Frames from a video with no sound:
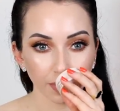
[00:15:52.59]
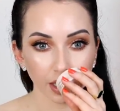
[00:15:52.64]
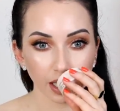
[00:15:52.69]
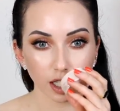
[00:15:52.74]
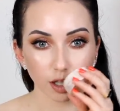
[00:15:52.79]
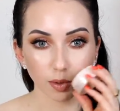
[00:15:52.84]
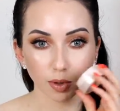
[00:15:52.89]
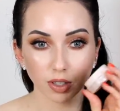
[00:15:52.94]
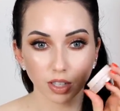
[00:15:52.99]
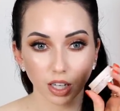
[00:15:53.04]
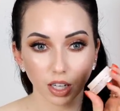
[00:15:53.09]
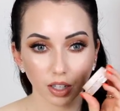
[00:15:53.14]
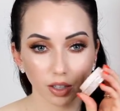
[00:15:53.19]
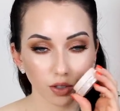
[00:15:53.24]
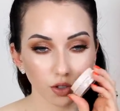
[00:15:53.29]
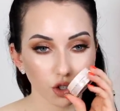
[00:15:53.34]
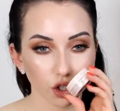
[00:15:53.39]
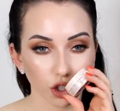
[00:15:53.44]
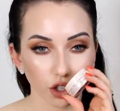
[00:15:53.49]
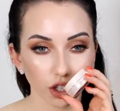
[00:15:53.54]
It smells
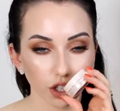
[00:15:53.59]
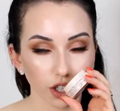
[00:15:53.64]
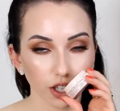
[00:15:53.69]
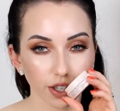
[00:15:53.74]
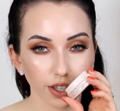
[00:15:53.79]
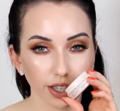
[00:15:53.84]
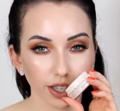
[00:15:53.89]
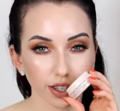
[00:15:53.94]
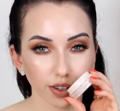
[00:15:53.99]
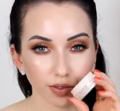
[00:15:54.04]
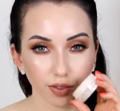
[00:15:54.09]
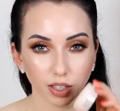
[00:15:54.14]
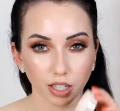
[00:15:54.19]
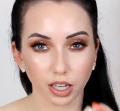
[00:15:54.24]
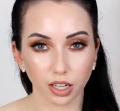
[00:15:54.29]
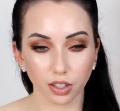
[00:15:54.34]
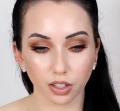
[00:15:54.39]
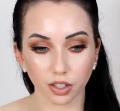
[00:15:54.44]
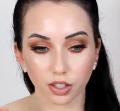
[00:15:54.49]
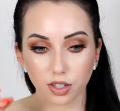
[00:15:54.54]
like sugar cookie and
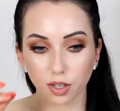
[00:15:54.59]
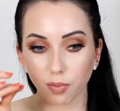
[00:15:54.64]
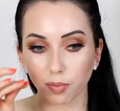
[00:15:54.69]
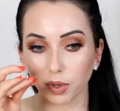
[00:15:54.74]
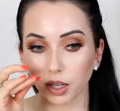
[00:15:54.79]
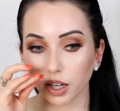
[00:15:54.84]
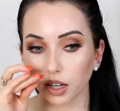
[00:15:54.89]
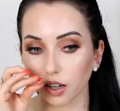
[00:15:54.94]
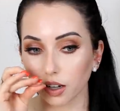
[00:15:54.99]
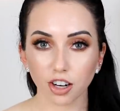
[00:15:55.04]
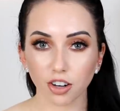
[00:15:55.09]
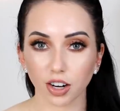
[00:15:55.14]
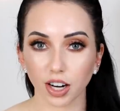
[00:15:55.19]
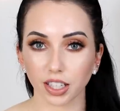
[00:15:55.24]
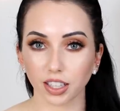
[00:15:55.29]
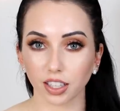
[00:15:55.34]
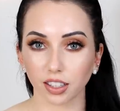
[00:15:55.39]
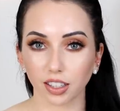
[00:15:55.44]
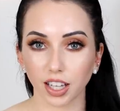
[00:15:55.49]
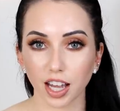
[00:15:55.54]
vanilla or something.
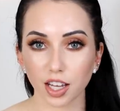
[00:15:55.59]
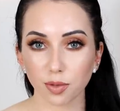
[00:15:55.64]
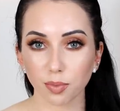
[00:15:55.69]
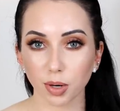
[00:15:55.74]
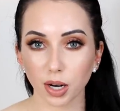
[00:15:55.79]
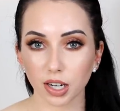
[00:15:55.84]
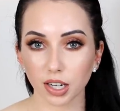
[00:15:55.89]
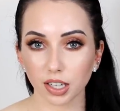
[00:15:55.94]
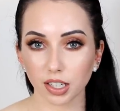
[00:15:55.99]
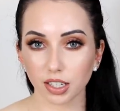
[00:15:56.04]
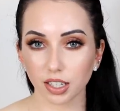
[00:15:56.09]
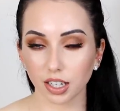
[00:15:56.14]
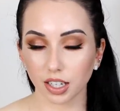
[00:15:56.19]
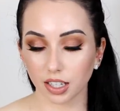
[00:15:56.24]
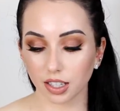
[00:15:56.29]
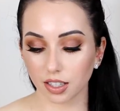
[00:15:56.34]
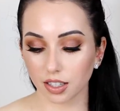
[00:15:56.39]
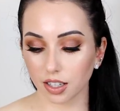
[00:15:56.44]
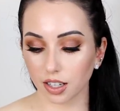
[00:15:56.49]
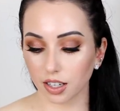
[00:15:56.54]
Right, and then last product
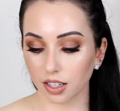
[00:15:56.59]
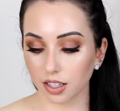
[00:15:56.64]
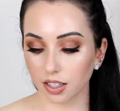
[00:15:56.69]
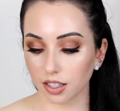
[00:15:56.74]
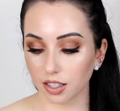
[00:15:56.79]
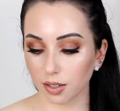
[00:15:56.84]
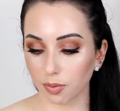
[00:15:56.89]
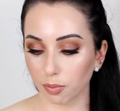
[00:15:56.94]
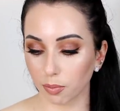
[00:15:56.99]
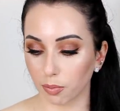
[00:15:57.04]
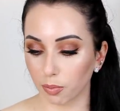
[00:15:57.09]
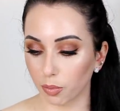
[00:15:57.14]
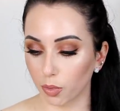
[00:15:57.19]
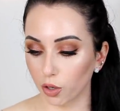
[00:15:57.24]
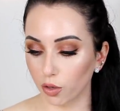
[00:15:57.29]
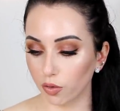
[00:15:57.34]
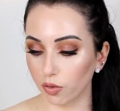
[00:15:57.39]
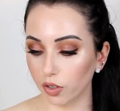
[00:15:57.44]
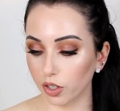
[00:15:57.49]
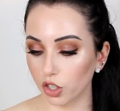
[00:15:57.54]
is this
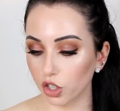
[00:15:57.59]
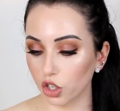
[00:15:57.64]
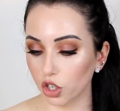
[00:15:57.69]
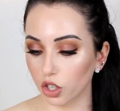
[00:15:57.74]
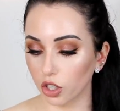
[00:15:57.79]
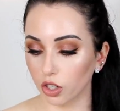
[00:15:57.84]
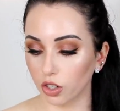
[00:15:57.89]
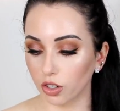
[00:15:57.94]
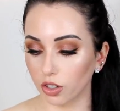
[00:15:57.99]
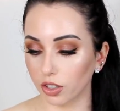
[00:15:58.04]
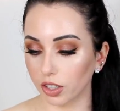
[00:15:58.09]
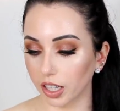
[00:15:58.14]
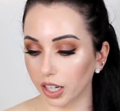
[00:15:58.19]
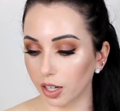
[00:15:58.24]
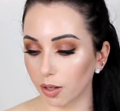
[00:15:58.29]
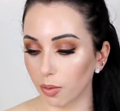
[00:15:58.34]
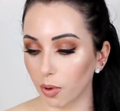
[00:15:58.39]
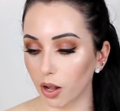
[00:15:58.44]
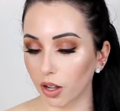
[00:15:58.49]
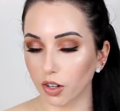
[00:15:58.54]
Move and Chill
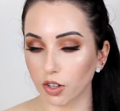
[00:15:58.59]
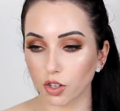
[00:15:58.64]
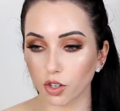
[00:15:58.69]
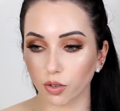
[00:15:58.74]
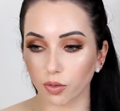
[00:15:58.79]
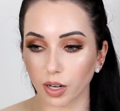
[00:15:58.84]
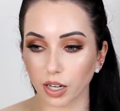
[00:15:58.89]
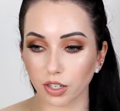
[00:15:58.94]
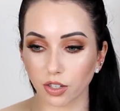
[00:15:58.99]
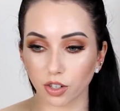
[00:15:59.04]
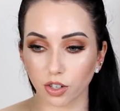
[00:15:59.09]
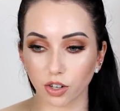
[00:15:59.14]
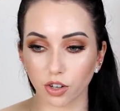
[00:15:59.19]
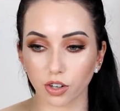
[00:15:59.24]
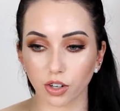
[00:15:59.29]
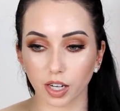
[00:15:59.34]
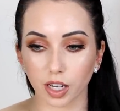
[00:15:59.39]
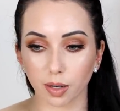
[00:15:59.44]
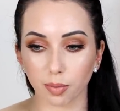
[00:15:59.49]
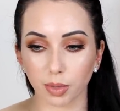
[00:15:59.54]
Nail Polish Eraser
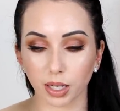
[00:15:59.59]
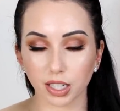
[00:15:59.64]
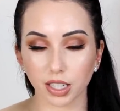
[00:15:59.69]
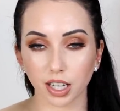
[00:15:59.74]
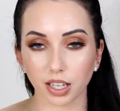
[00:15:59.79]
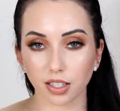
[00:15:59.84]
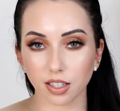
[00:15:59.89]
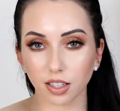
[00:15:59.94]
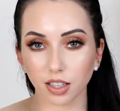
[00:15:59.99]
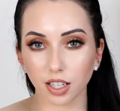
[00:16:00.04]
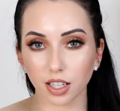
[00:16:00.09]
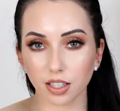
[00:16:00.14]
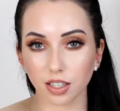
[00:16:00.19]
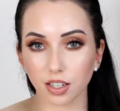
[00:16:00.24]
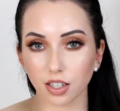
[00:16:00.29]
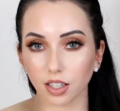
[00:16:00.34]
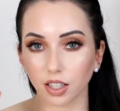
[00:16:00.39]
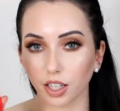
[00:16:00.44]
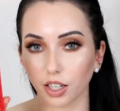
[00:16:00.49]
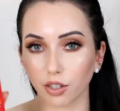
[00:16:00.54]
Cream. I tested this
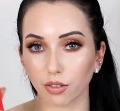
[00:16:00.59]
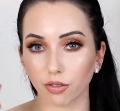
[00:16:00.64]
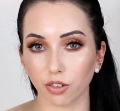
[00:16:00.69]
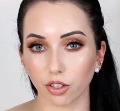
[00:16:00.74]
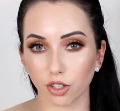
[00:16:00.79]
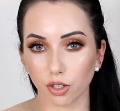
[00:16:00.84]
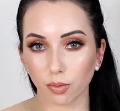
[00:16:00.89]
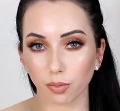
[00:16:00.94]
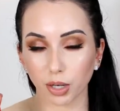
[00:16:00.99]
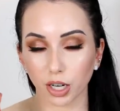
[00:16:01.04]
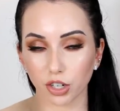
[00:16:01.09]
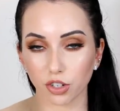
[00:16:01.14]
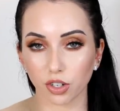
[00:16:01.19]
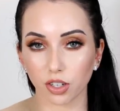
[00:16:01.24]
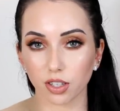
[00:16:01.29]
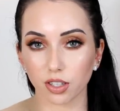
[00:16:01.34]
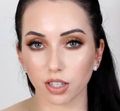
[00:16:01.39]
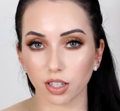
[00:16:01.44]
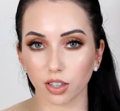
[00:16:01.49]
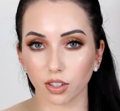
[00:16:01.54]
and did like a first
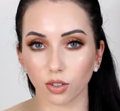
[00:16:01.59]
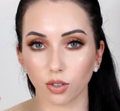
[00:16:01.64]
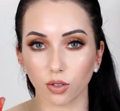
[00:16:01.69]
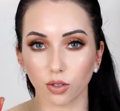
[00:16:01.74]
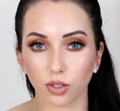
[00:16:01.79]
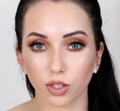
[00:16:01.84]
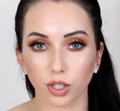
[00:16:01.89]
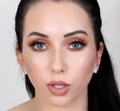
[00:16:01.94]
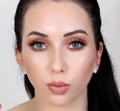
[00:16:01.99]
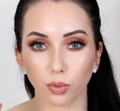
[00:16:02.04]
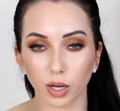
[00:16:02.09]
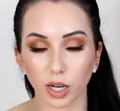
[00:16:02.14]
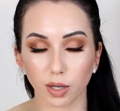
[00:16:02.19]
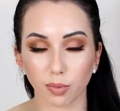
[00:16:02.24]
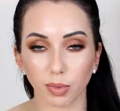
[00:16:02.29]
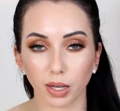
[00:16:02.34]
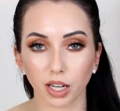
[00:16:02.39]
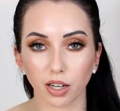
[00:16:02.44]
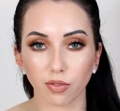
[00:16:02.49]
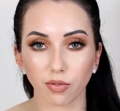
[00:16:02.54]
impressions in the Ulta
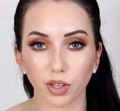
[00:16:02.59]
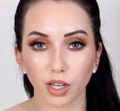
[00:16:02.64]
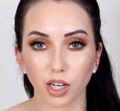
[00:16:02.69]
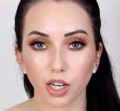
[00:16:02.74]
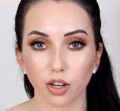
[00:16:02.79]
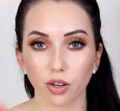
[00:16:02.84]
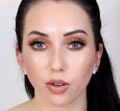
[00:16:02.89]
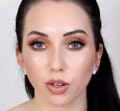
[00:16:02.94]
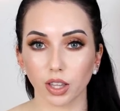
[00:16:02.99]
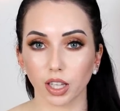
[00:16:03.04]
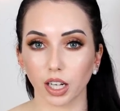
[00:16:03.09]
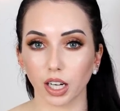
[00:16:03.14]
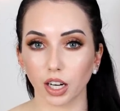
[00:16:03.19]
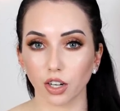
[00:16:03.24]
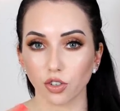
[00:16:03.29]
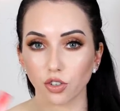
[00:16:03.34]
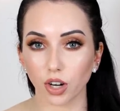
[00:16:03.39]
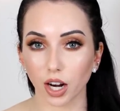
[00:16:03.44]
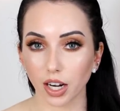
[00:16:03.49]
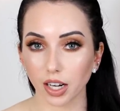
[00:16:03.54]
weird makeup video, and then I
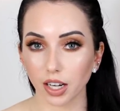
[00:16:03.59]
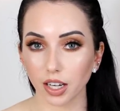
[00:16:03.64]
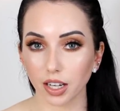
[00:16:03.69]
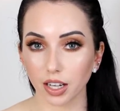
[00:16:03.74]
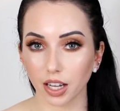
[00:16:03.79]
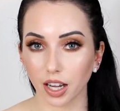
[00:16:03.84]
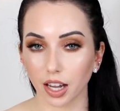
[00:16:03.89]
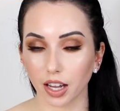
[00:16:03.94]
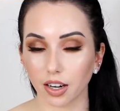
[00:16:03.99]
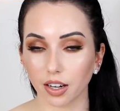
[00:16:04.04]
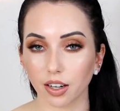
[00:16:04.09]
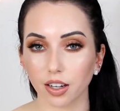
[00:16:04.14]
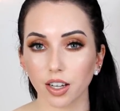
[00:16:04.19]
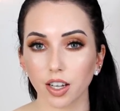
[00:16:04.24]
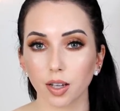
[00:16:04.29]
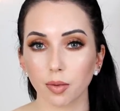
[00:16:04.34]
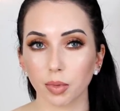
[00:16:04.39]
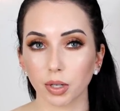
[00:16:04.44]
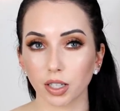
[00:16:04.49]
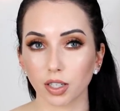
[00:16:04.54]
tried it again
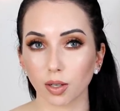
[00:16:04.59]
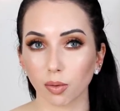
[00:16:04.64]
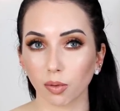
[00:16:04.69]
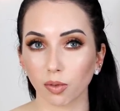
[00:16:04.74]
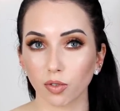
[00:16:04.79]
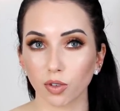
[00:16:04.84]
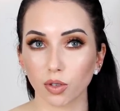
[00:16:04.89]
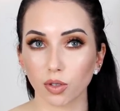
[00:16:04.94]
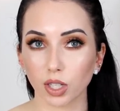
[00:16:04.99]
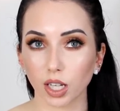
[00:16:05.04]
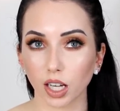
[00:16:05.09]
because some of you